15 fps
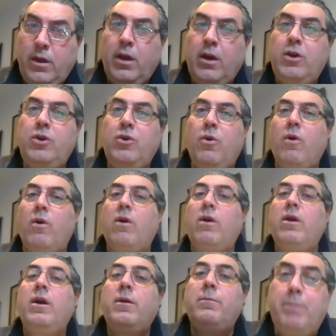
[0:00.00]

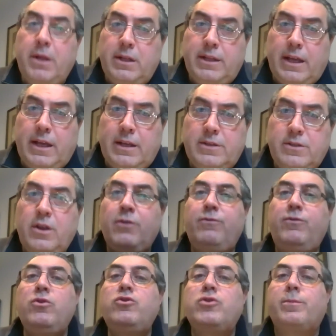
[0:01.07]
your buildings,
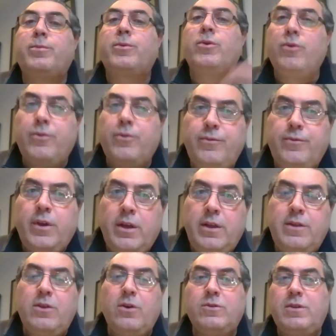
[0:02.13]
future-proof
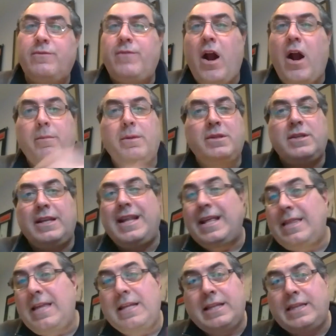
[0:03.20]
those environments. And I
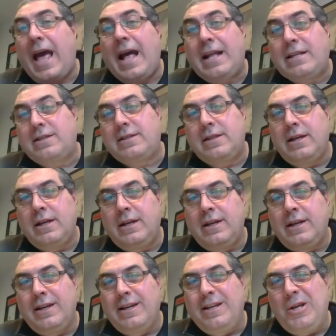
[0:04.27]
think that's
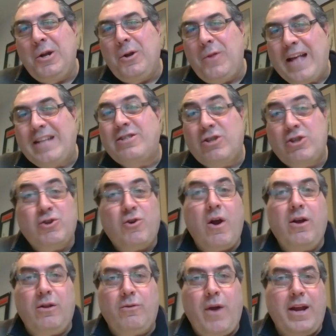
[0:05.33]
the
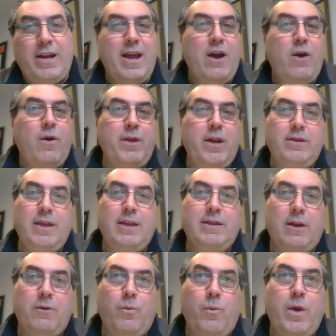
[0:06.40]
struggle right now. And I think
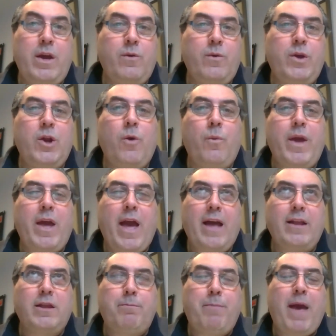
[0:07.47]
that we
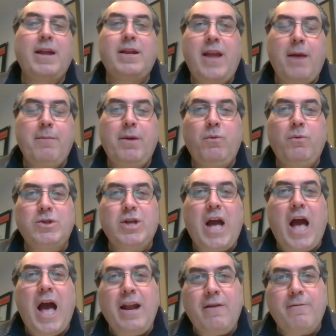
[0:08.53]
had the pandemic, which
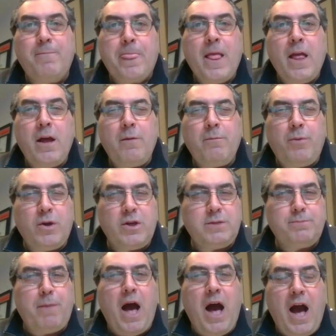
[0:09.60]
kind of put us
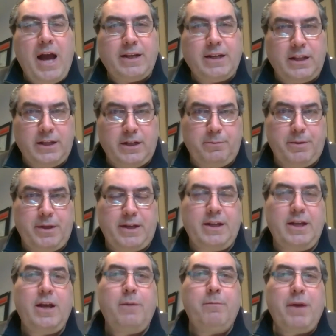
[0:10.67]
behind a little bit,
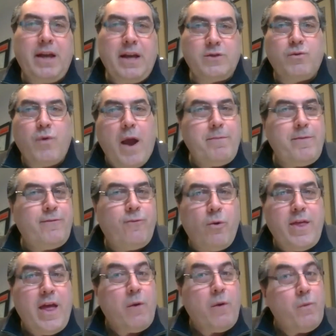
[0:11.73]
because right before that